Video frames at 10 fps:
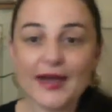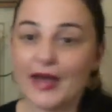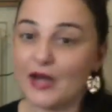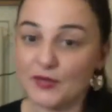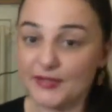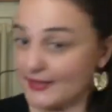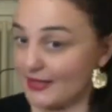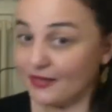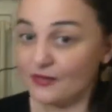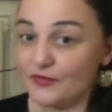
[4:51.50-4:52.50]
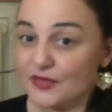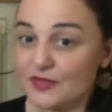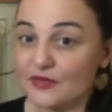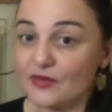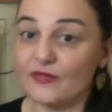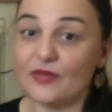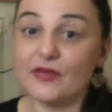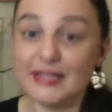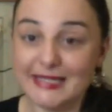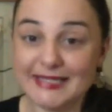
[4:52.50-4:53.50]
ourselves, a
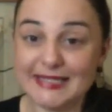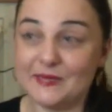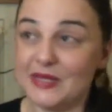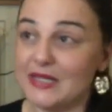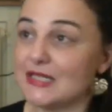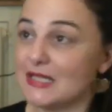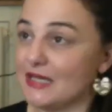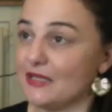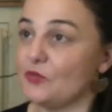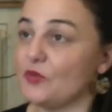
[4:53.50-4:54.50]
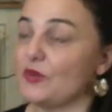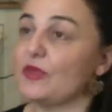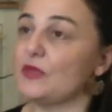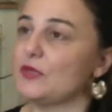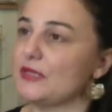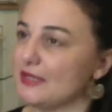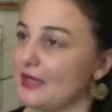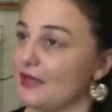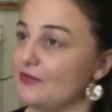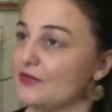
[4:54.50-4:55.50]
very intimate layer with
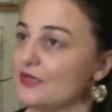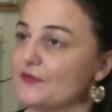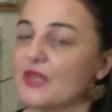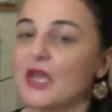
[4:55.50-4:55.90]
ourselves,